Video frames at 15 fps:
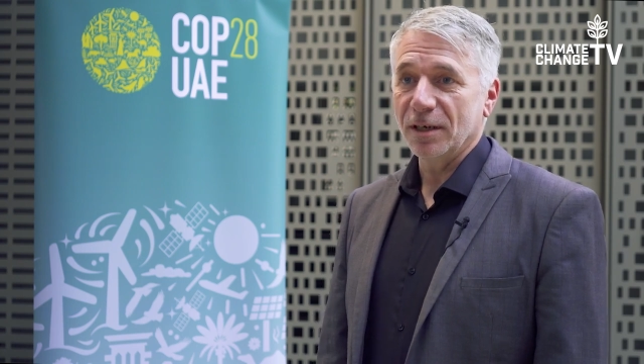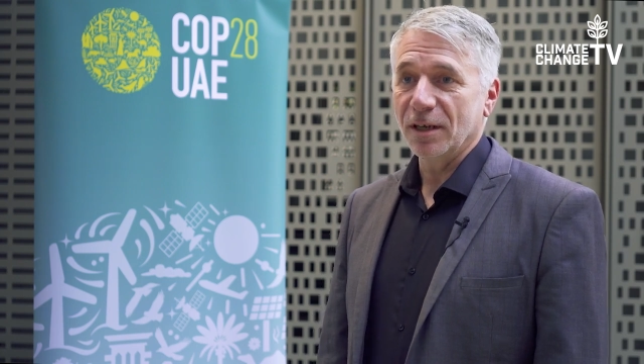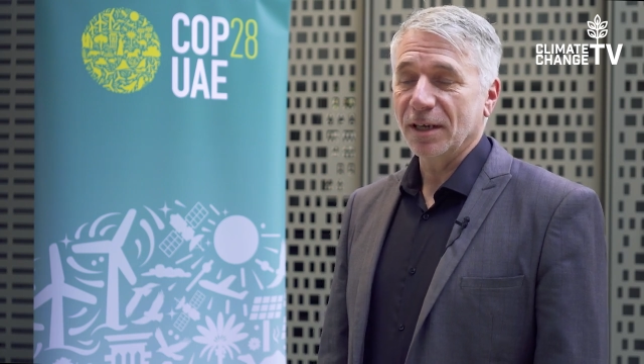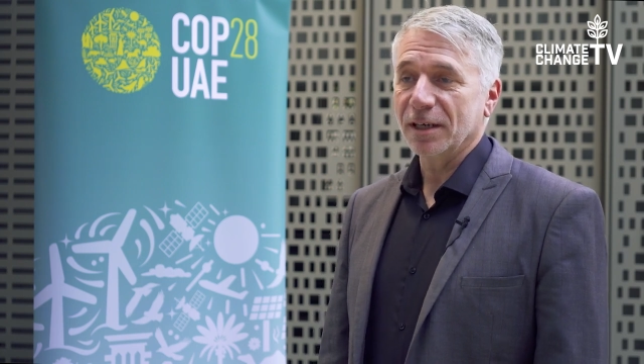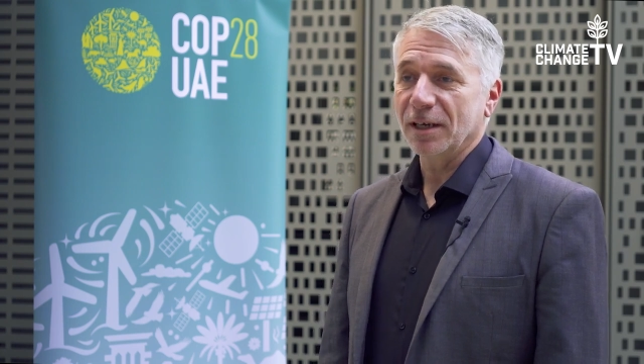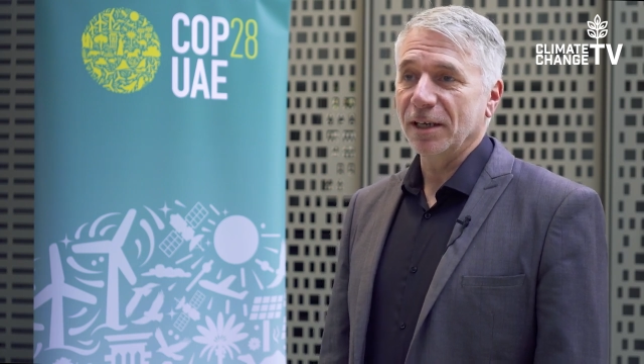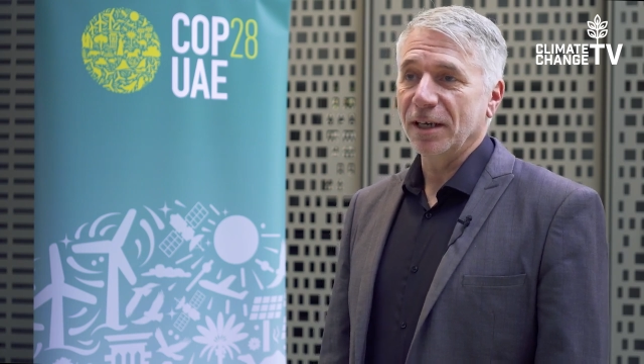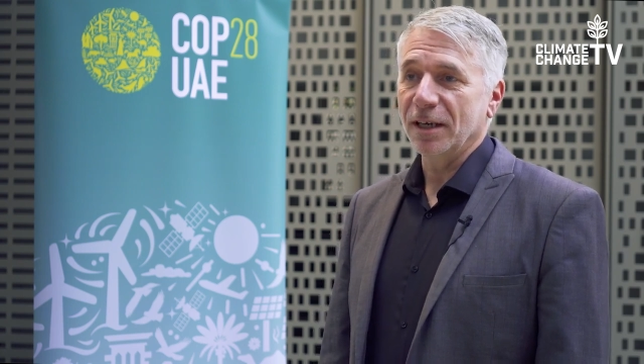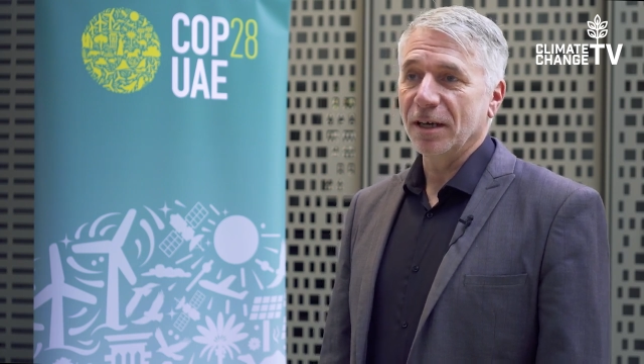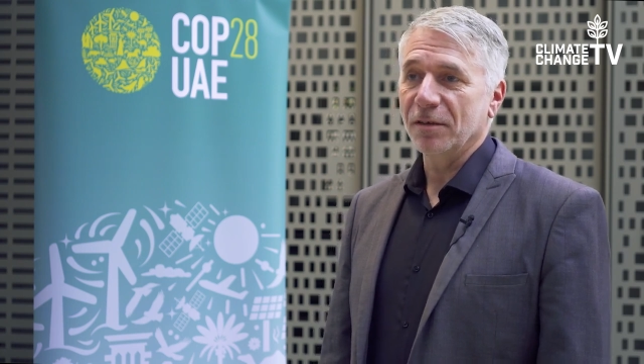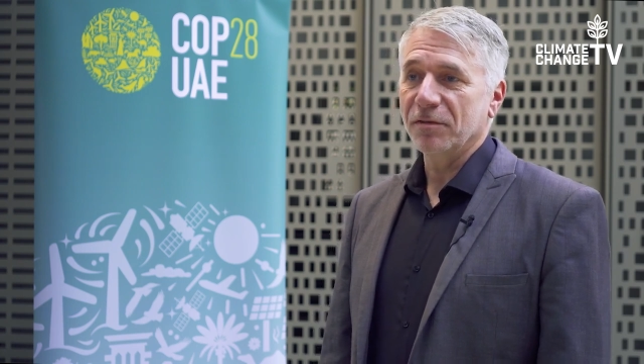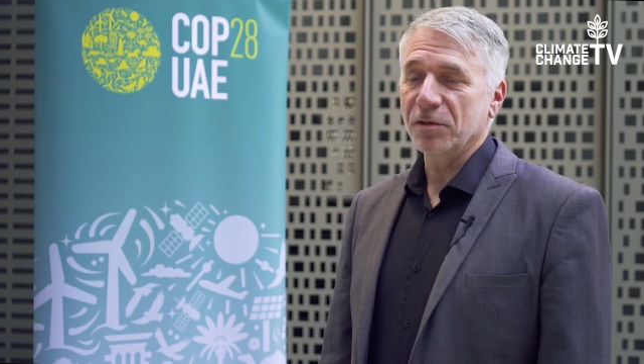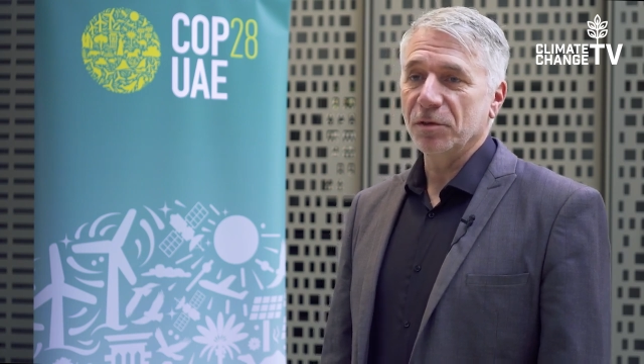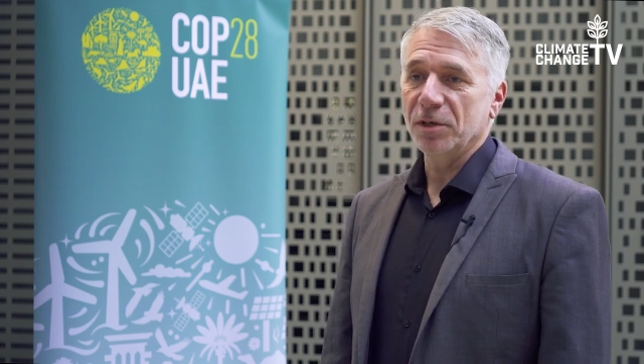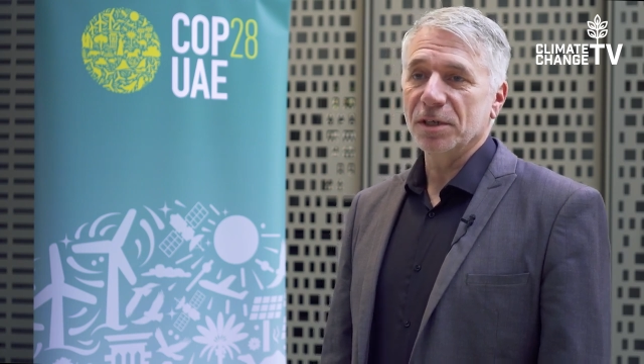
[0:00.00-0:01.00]
luckily a
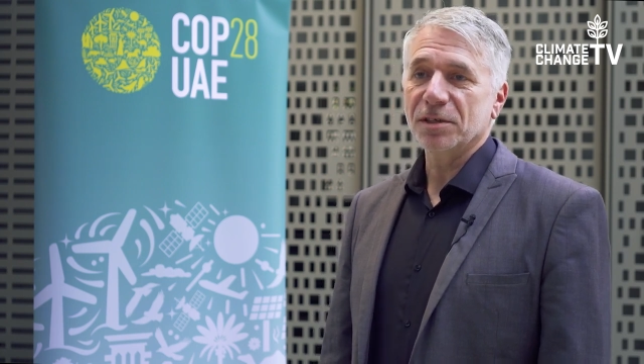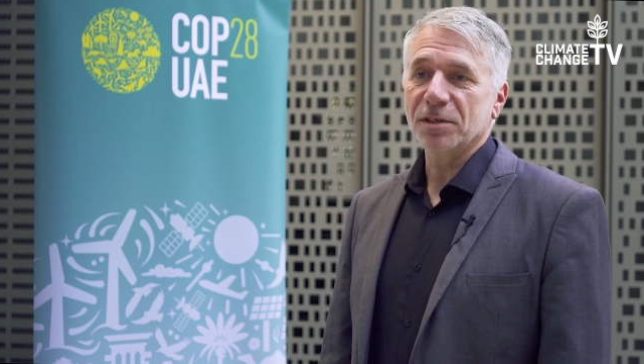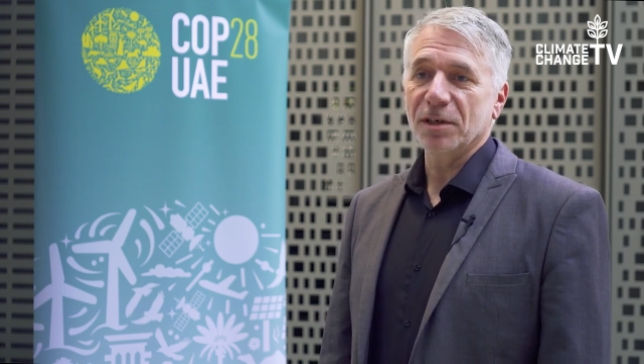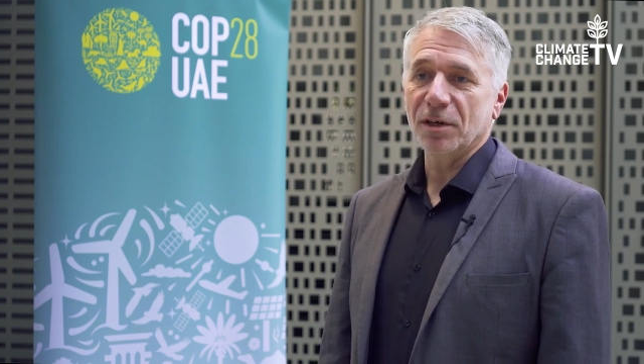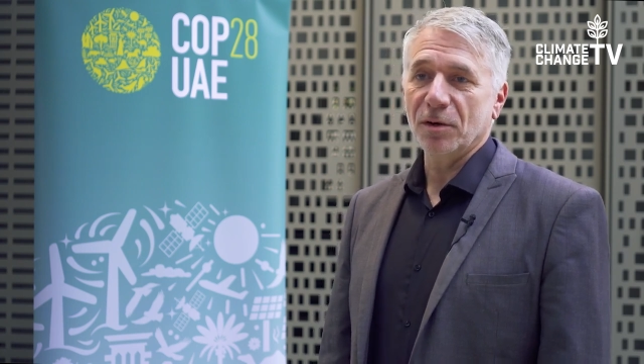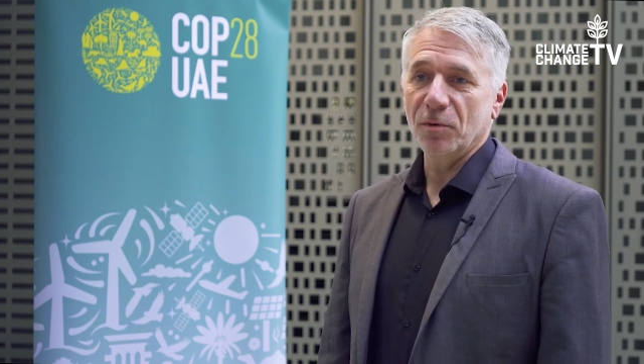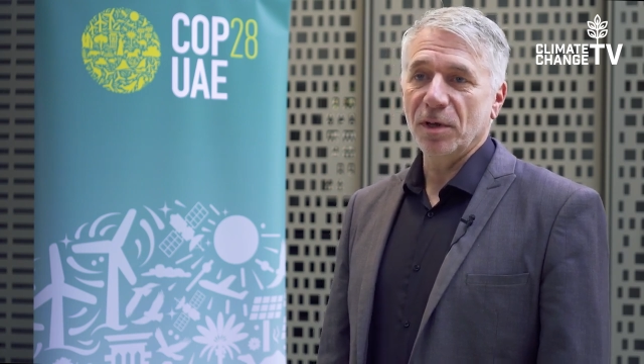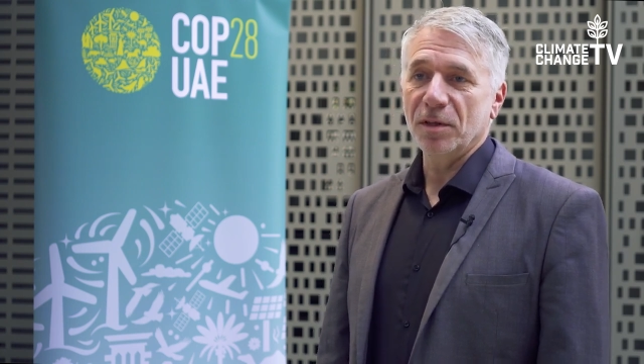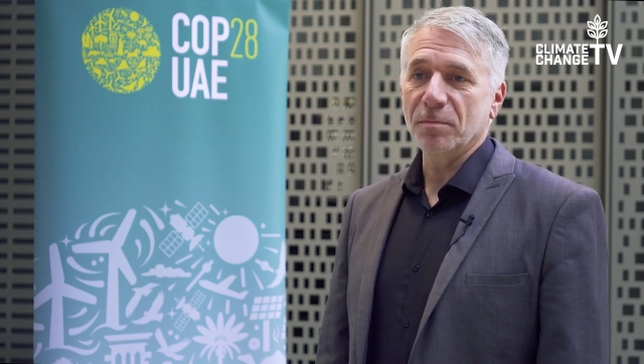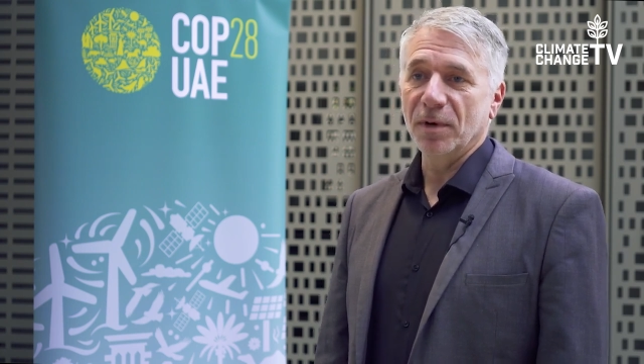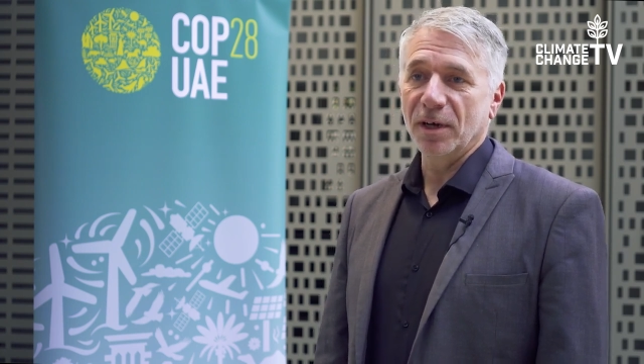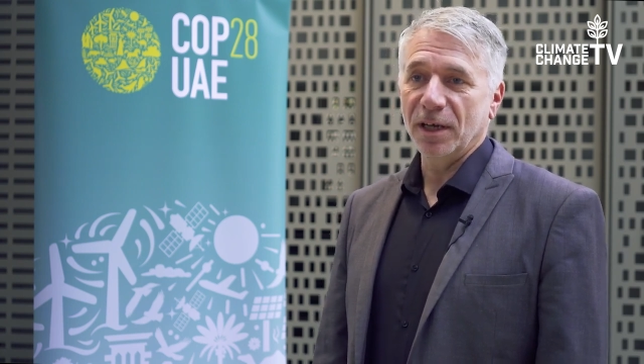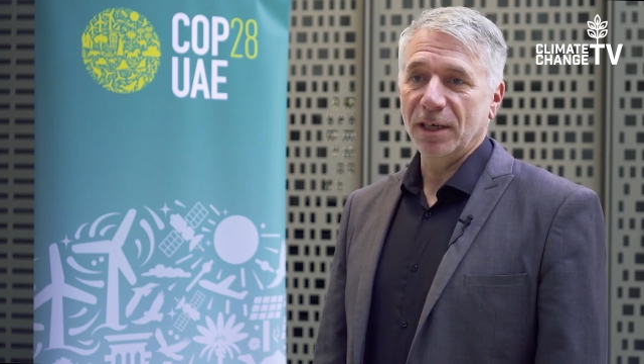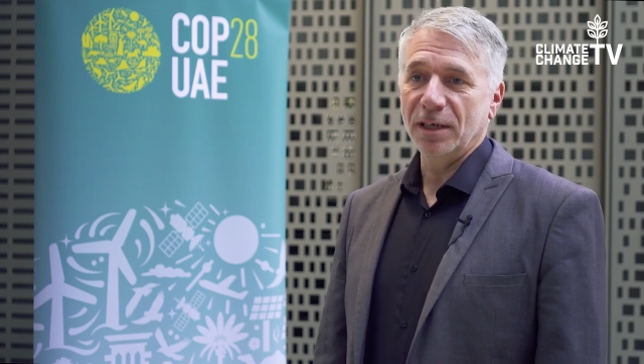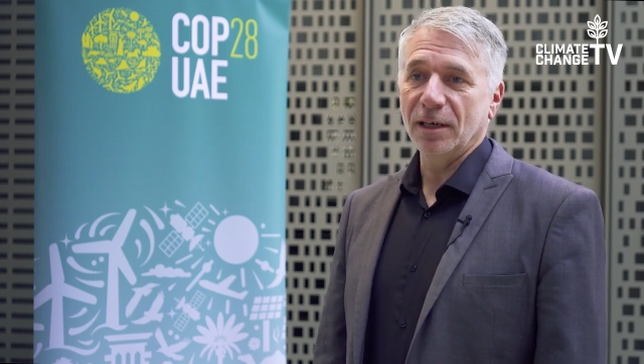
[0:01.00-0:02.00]
few years ago, with
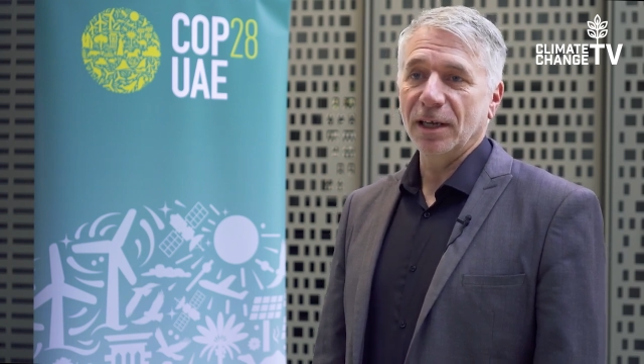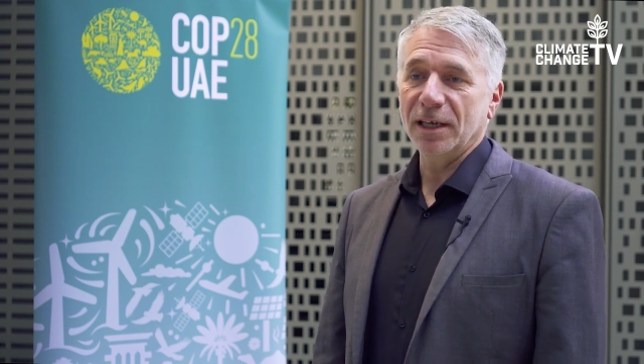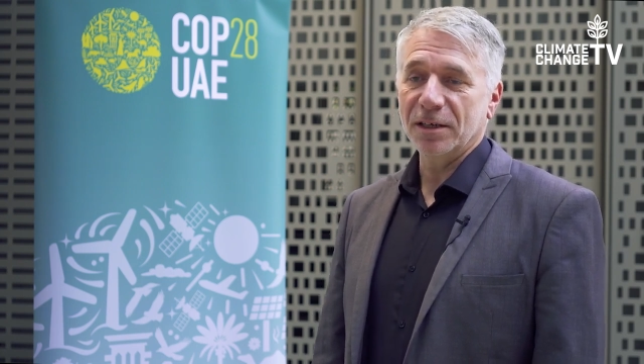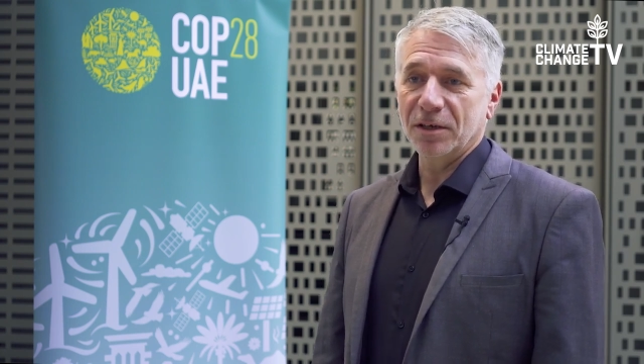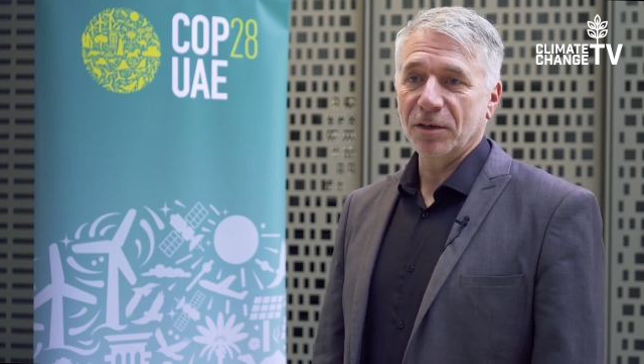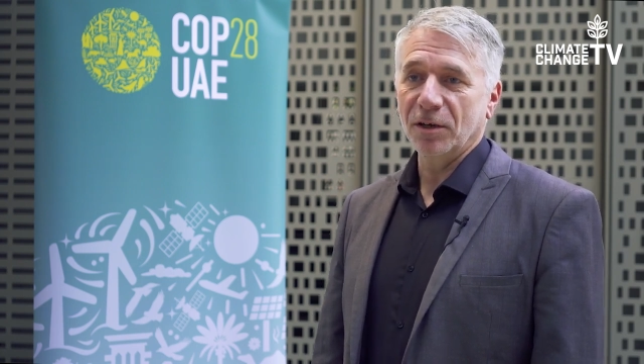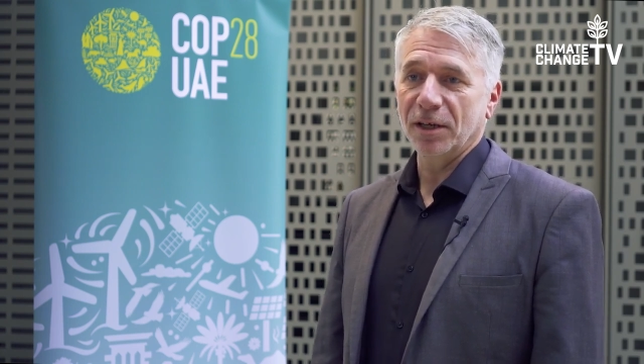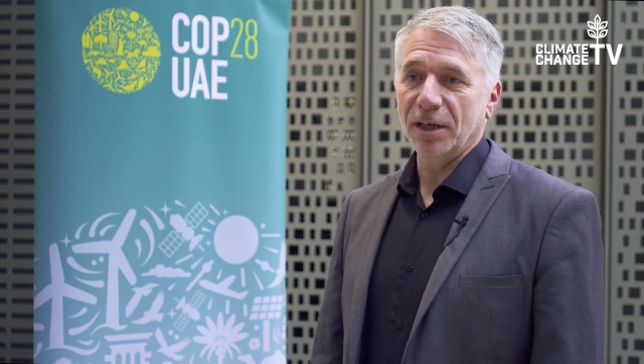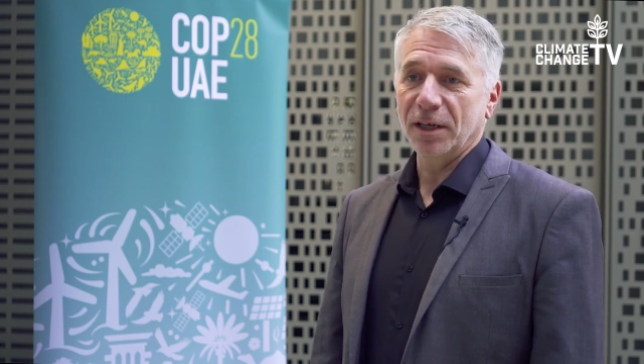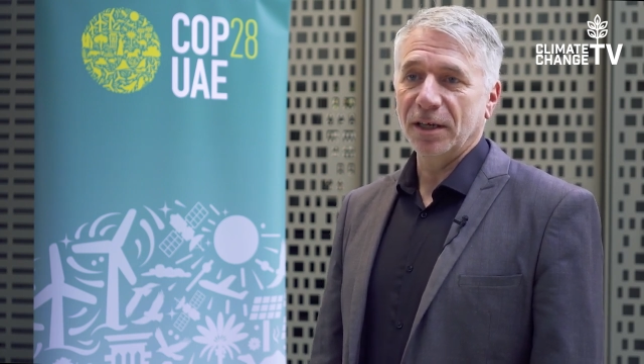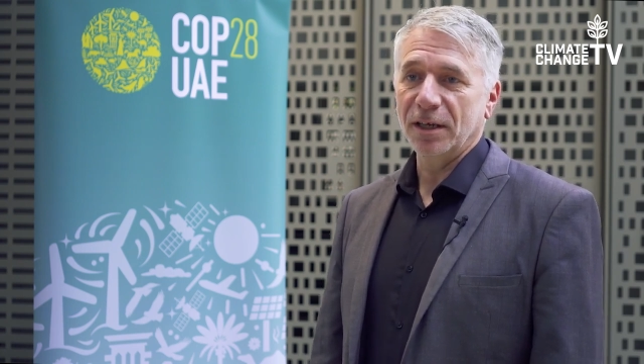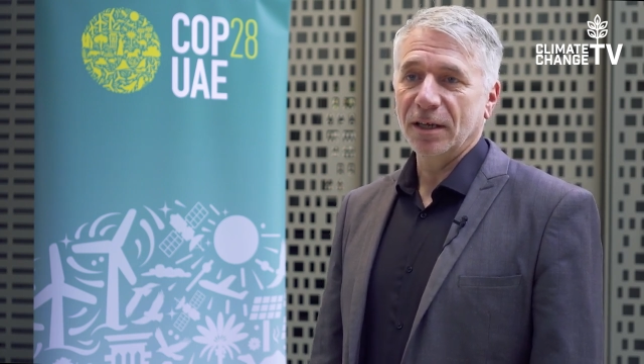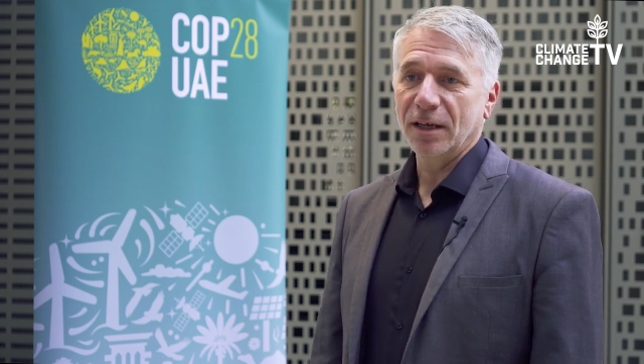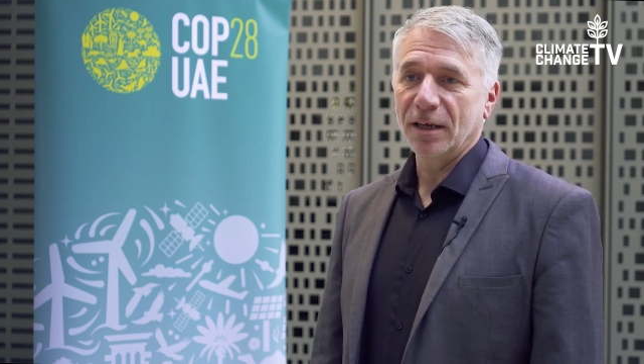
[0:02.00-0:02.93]
my late colleague,